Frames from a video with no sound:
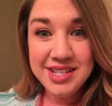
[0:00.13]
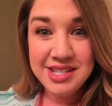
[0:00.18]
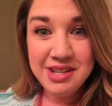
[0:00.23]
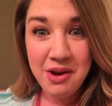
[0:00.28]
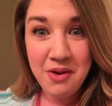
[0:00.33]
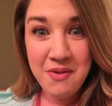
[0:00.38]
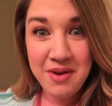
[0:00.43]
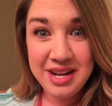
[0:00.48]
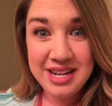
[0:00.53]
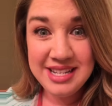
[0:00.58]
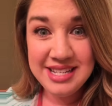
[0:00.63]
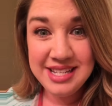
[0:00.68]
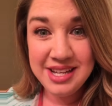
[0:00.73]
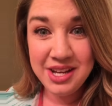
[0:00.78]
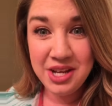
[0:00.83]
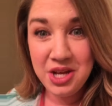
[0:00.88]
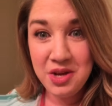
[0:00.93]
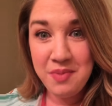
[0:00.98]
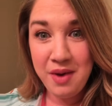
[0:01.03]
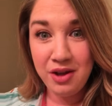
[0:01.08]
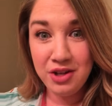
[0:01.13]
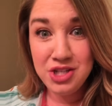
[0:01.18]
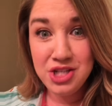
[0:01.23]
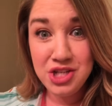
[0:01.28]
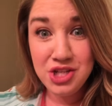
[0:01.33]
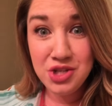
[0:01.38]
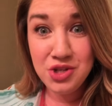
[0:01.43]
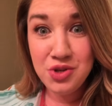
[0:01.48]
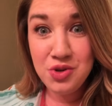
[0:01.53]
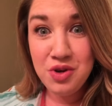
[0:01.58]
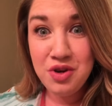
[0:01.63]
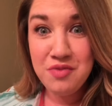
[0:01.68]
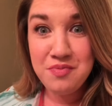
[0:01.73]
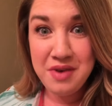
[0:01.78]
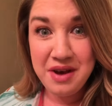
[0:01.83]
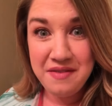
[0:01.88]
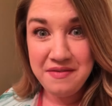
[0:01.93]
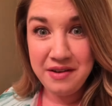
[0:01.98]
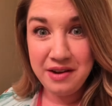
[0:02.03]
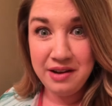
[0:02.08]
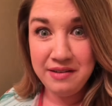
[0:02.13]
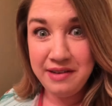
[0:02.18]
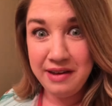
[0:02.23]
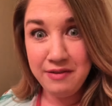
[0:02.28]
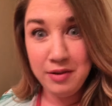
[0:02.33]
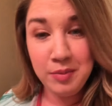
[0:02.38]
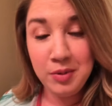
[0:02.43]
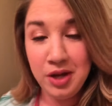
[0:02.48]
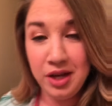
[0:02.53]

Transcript: So I wanted to tell you about two of my very favorite